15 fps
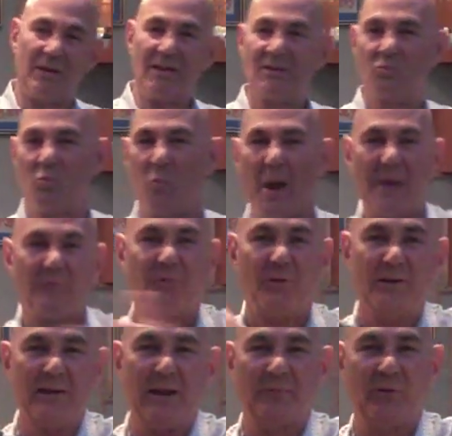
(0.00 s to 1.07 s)
His wife would
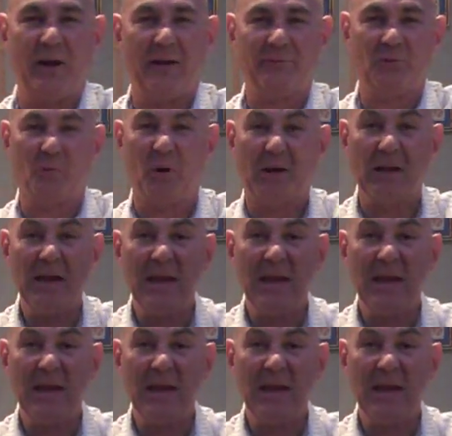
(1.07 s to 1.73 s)
never have to work.